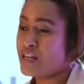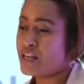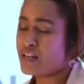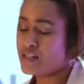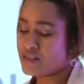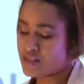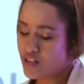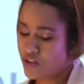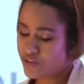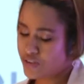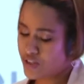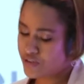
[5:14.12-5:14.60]

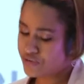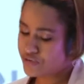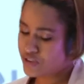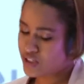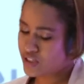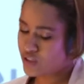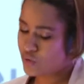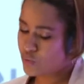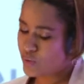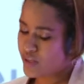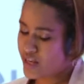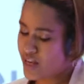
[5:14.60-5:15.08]
In South
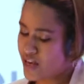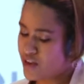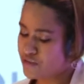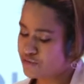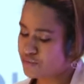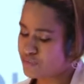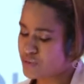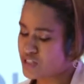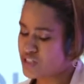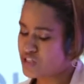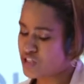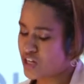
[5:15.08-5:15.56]
Africa, we
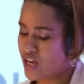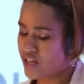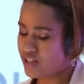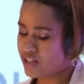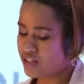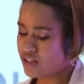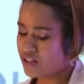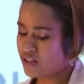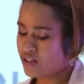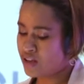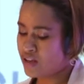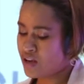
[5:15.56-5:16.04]
have Ms.
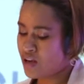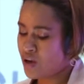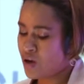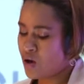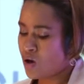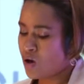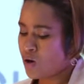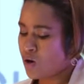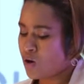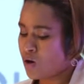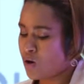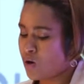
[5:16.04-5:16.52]
Jackie
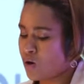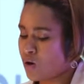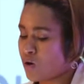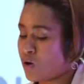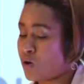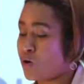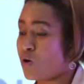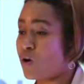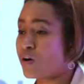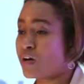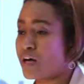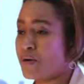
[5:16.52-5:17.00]

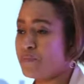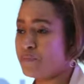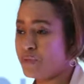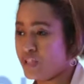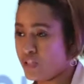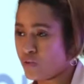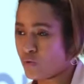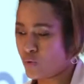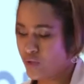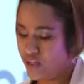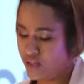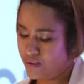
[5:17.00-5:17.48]

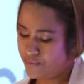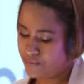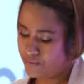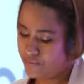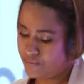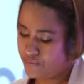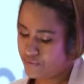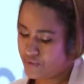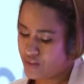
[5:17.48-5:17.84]
Hokamilwe,